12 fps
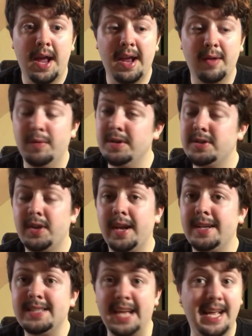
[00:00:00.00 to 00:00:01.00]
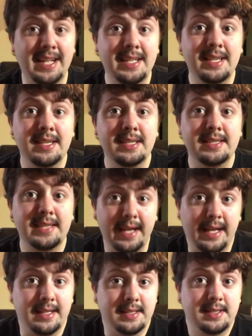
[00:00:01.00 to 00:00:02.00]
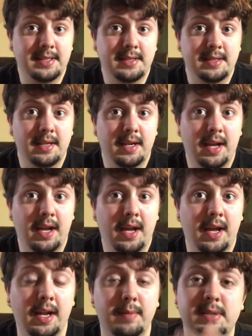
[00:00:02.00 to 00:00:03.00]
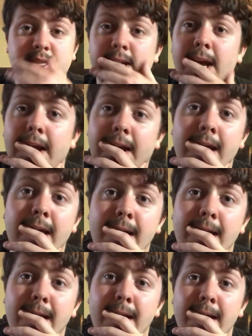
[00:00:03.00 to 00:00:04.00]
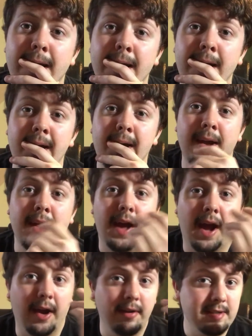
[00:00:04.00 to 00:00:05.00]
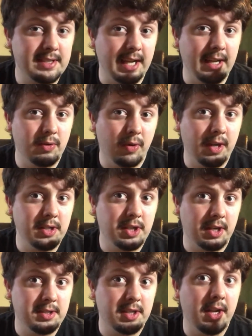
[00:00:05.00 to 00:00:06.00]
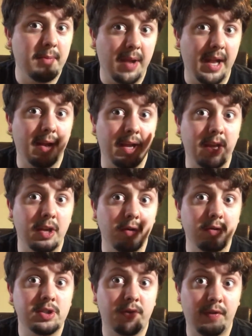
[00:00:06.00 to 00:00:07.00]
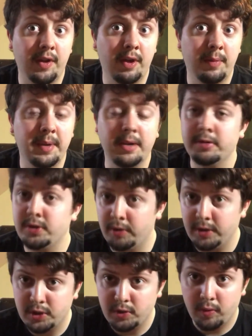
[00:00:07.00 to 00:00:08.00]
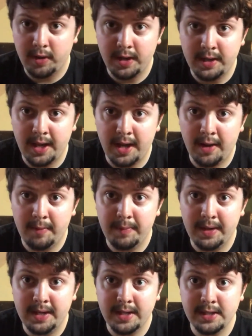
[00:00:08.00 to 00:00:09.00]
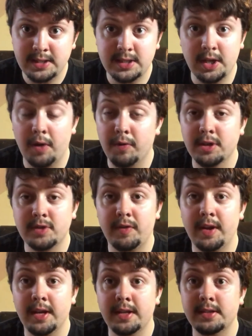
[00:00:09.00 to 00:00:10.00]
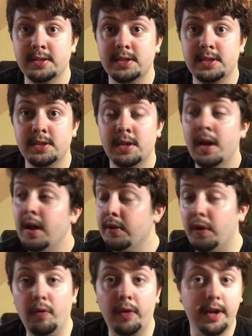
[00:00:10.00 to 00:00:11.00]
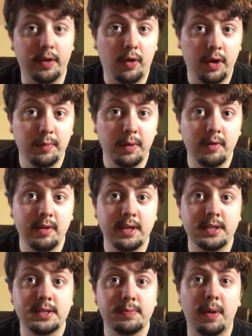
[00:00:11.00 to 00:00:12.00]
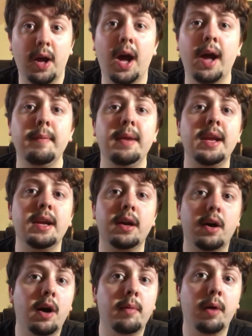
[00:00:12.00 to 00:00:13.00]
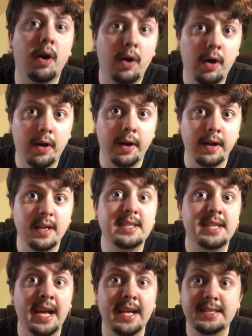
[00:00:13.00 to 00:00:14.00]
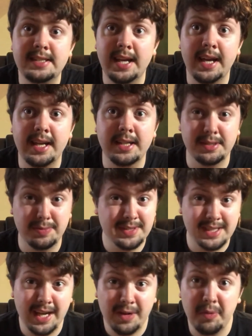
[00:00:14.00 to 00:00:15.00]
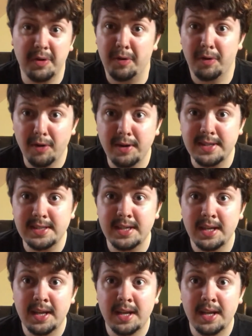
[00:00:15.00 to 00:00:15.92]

It was like 10 seconds. And I'm just like, I understand Rian Johnson, he made a huge film and you're trying to shorten it down because Star Wars fans don't like long movies, but I mean, come on, 10 seconds, was that going to hurt?